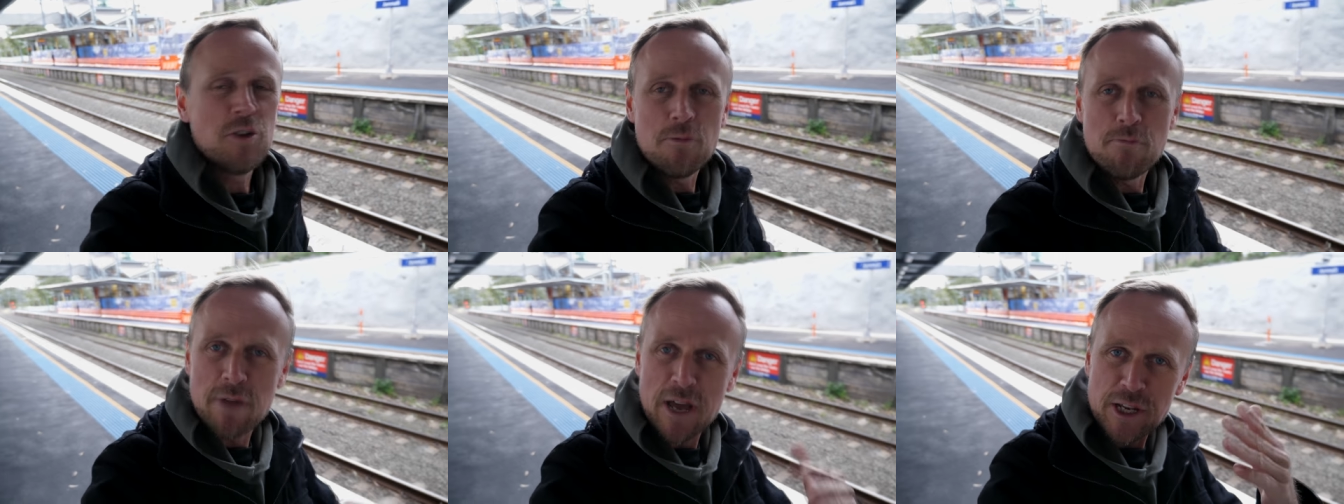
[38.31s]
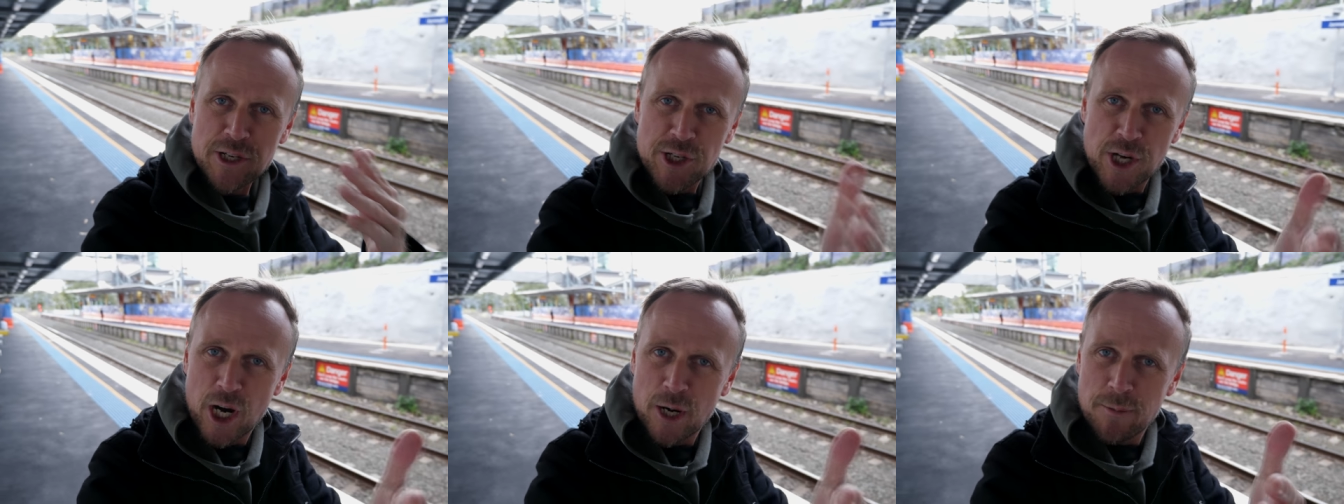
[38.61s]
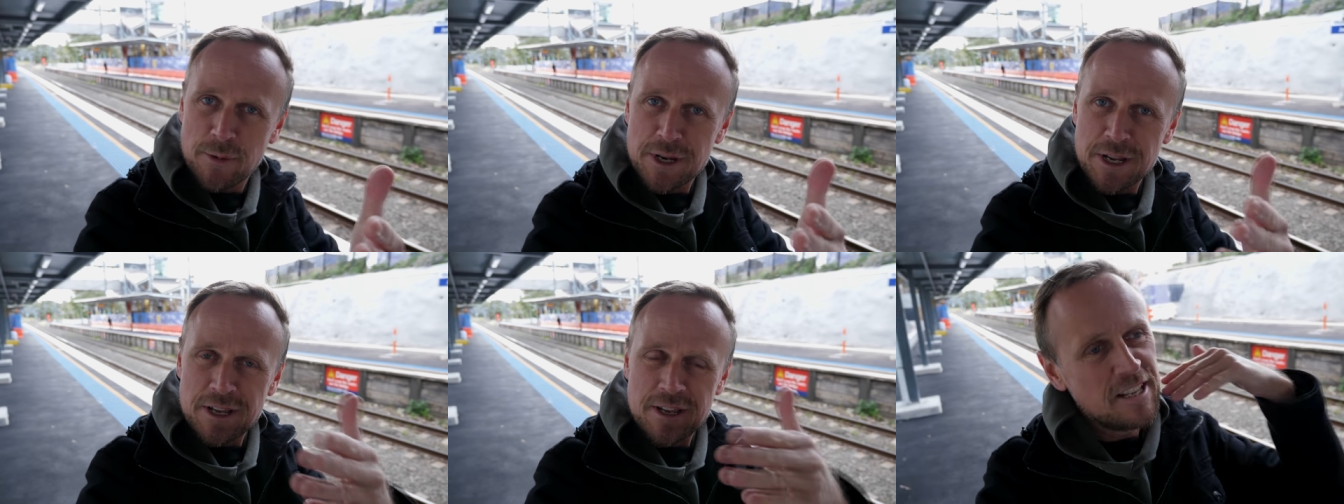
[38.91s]
You met
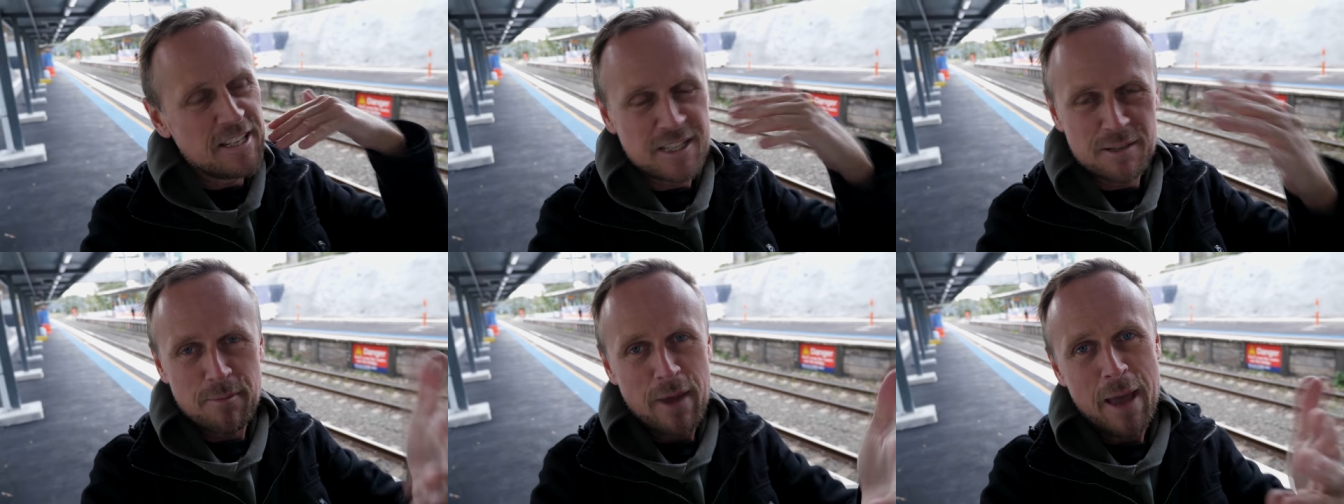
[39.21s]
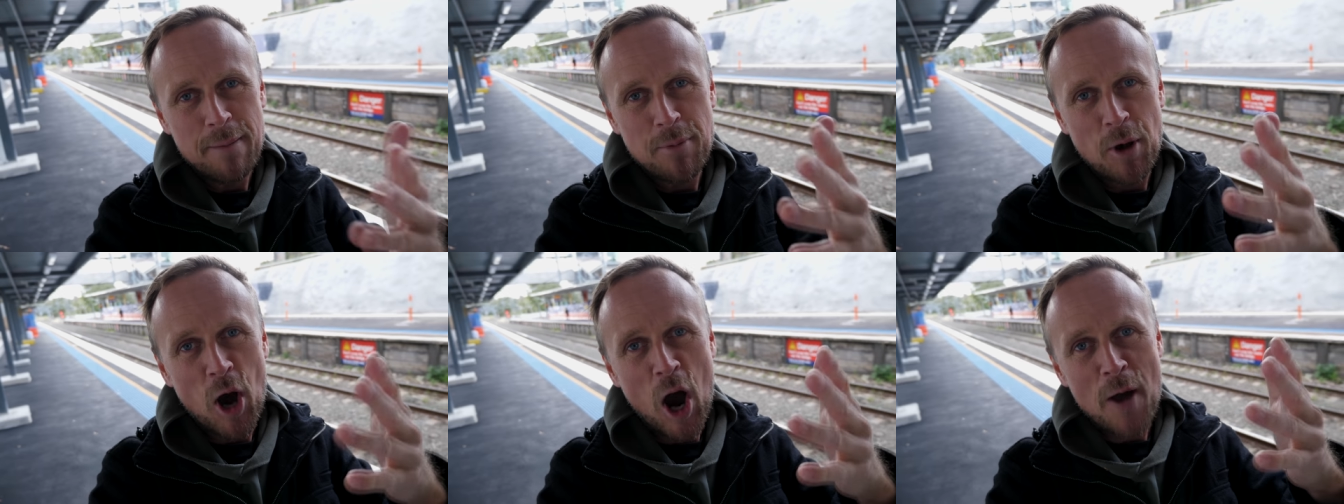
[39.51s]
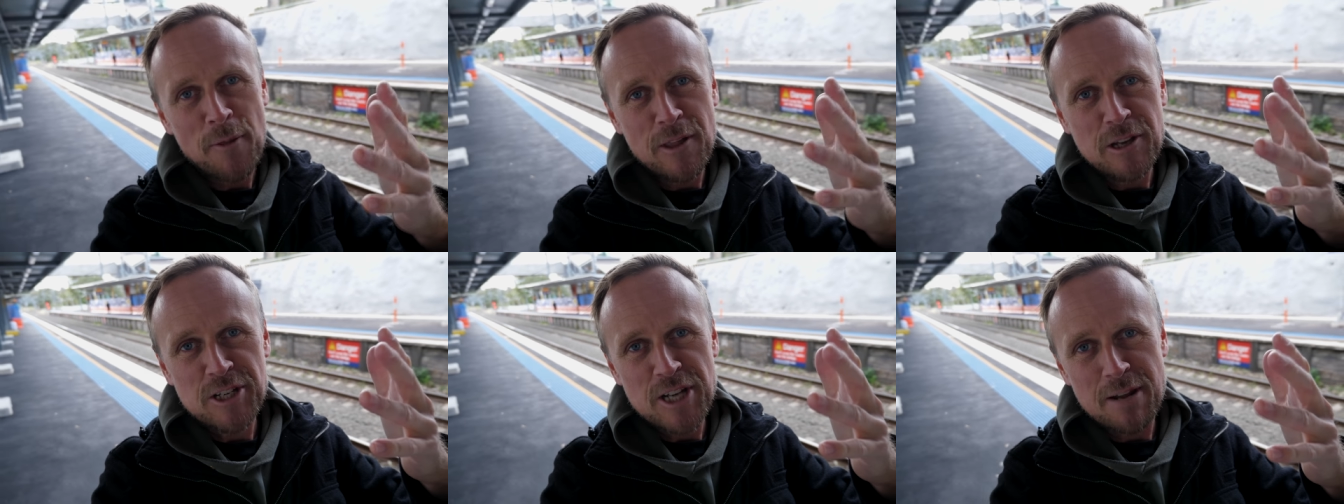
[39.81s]
Jeremy, he's the man
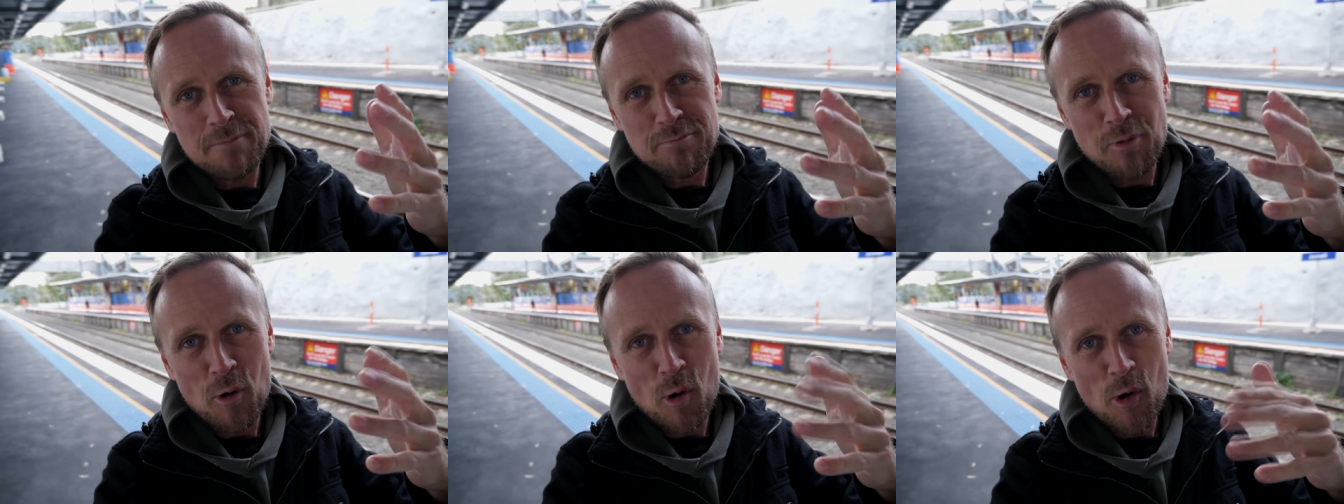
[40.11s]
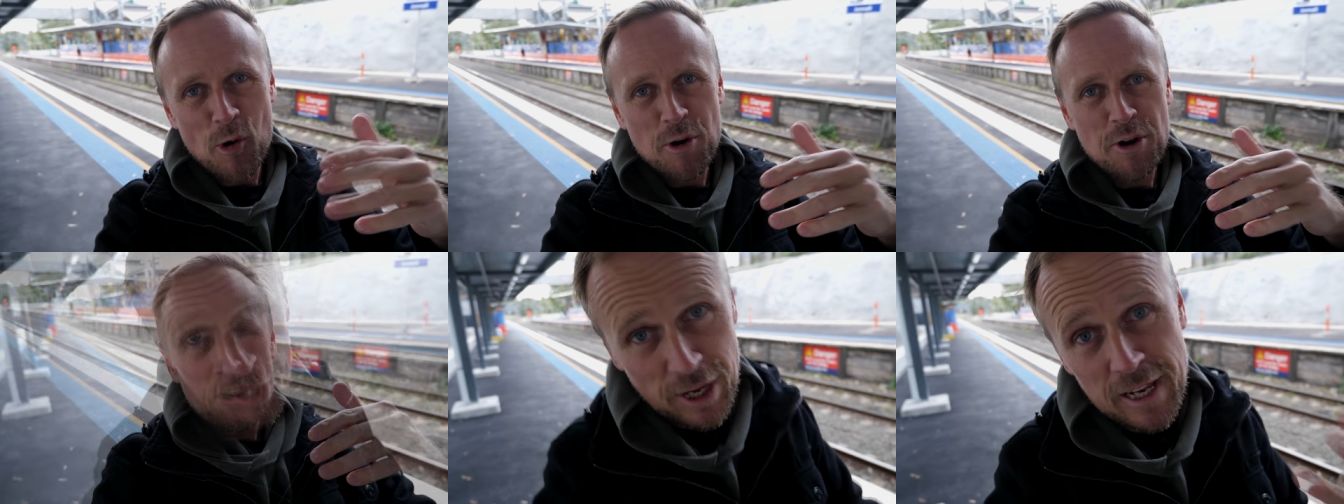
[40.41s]
behind the Jed board.